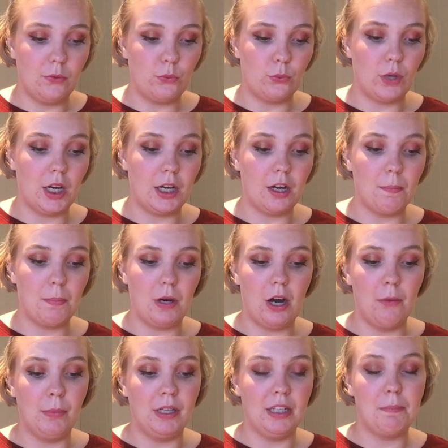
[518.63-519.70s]
write up
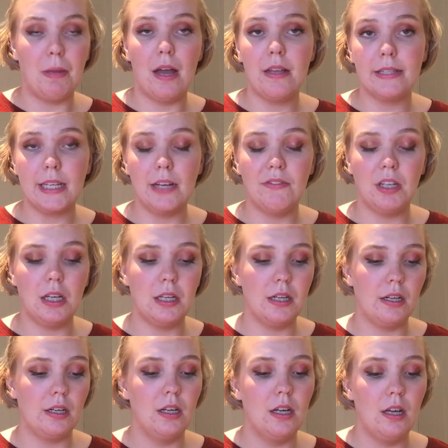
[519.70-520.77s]
how many pans I've hit,
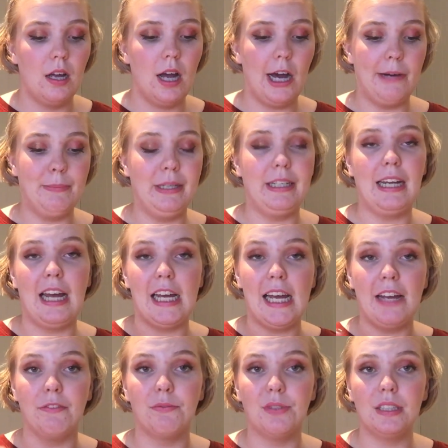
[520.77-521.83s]
how many I
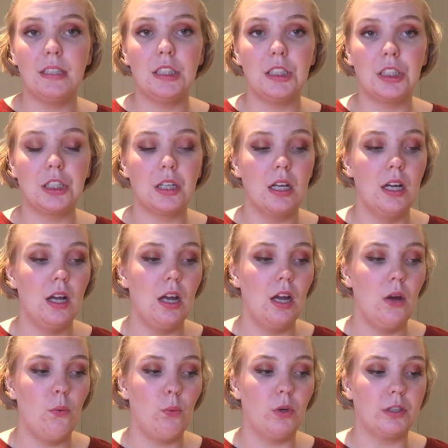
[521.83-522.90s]
have finished,
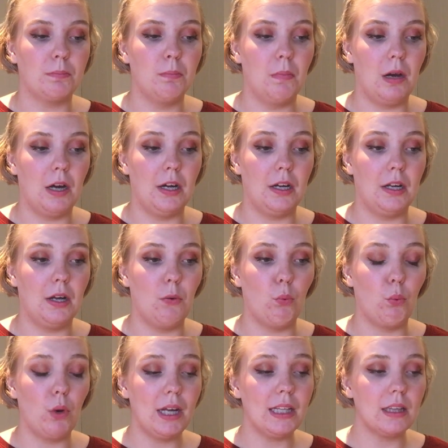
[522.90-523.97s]
what my
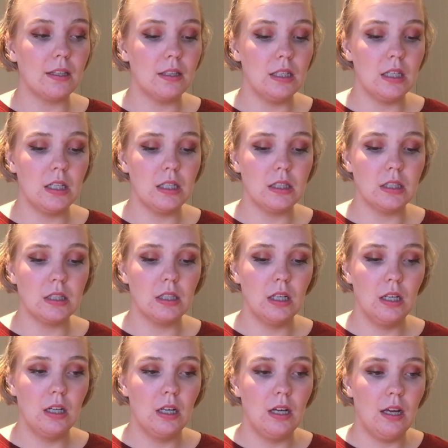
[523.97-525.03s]
weight is,
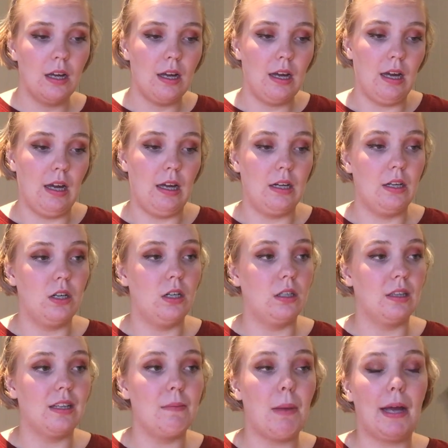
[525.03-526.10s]
and
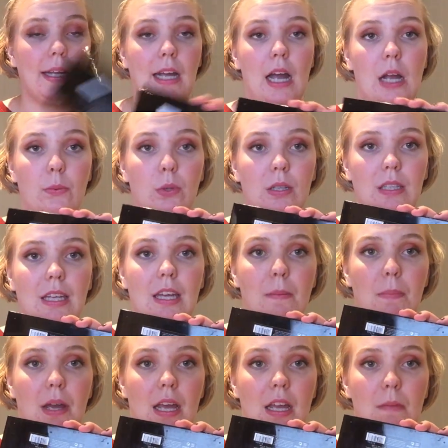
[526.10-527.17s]
on the back I will
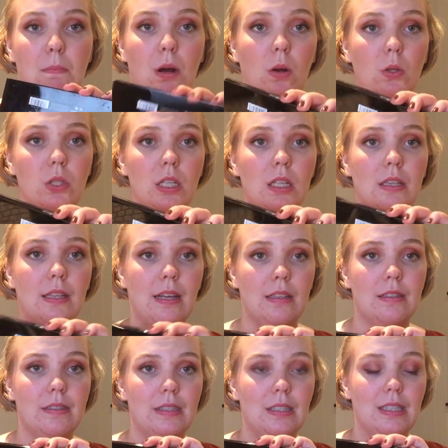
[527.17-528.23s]
keep a post-it
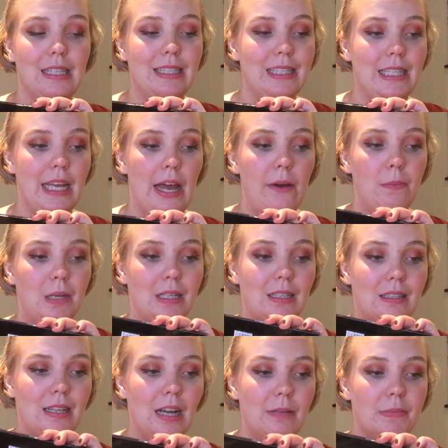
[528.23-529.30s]
that says how many
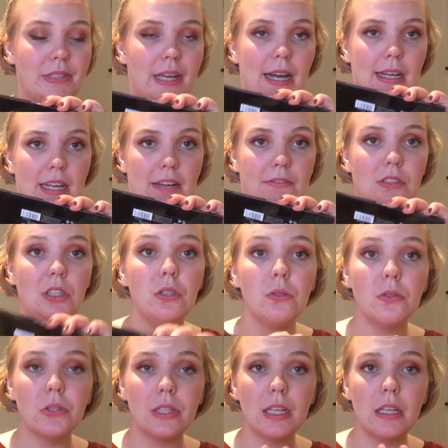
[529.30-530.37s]
times I have
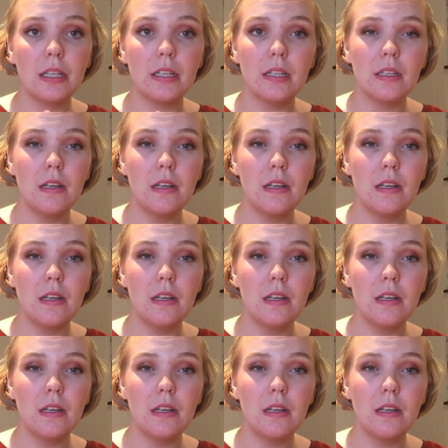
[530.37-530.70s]
used it.